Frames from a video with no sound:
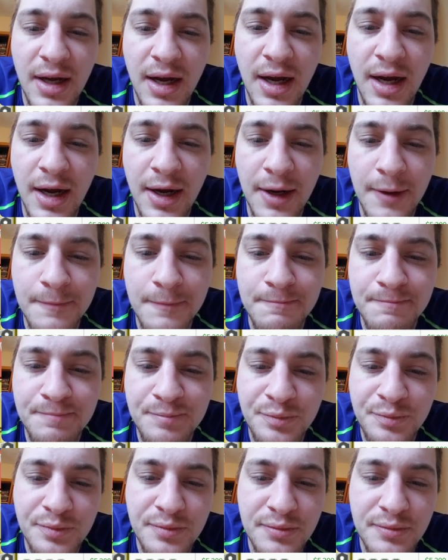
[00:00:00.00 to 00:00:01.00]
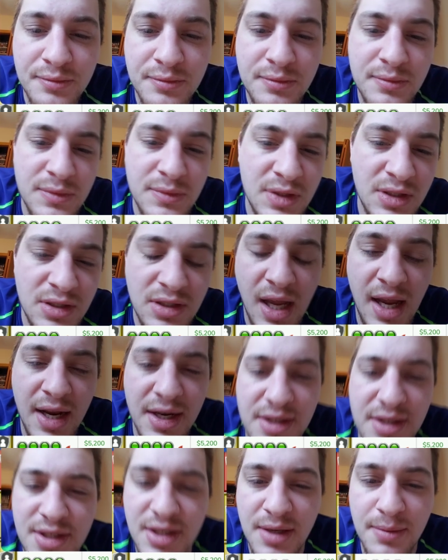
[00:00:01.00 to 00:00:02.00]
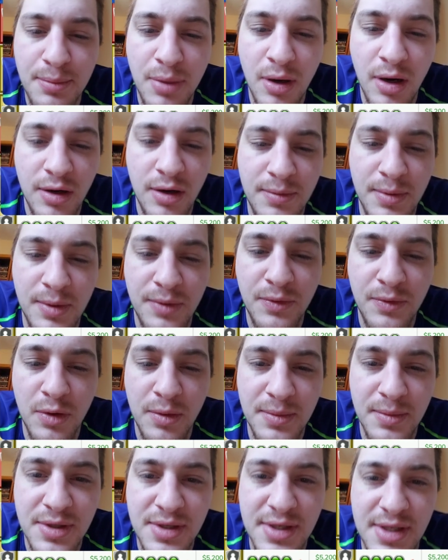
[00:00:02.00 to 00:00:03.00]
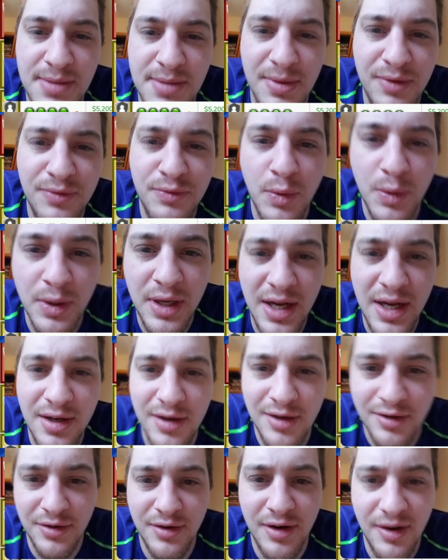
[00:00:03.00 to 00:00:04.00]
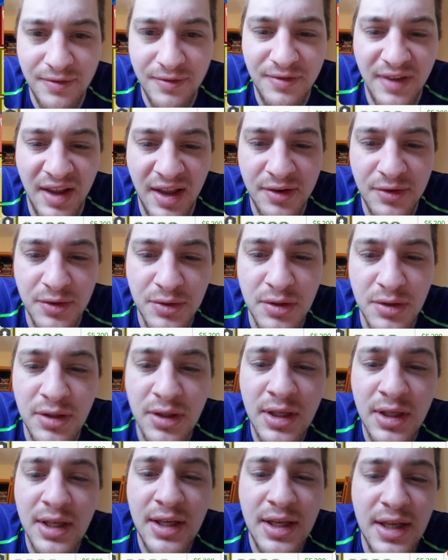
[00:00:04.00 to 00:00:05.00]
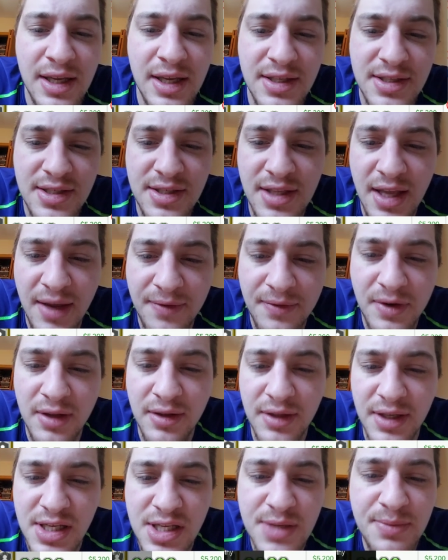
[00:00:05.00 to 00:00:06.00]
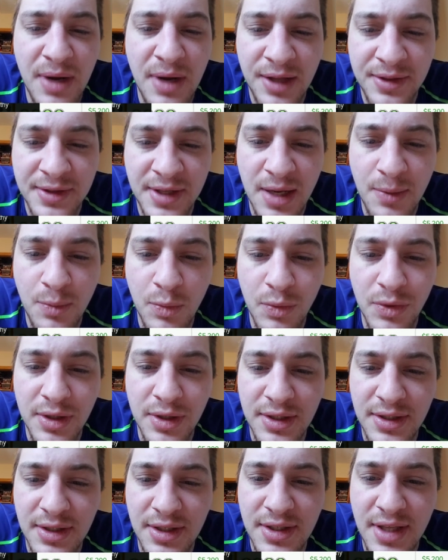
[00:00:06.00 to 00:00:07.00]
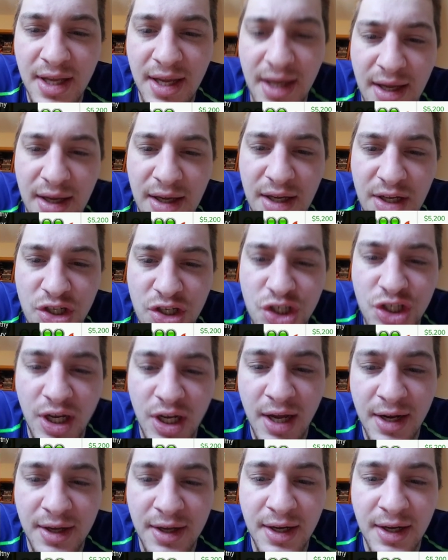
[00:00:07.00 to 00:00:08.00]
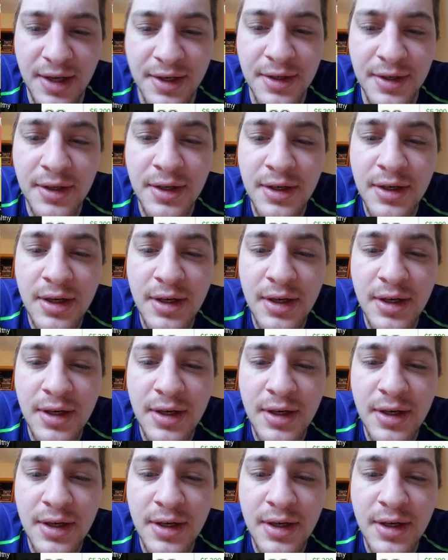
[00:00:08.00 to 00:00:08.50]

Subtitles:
Kind of subpar performances, but 4,800 on FanDuel is definitely a spot that I'm willing to take a shot on.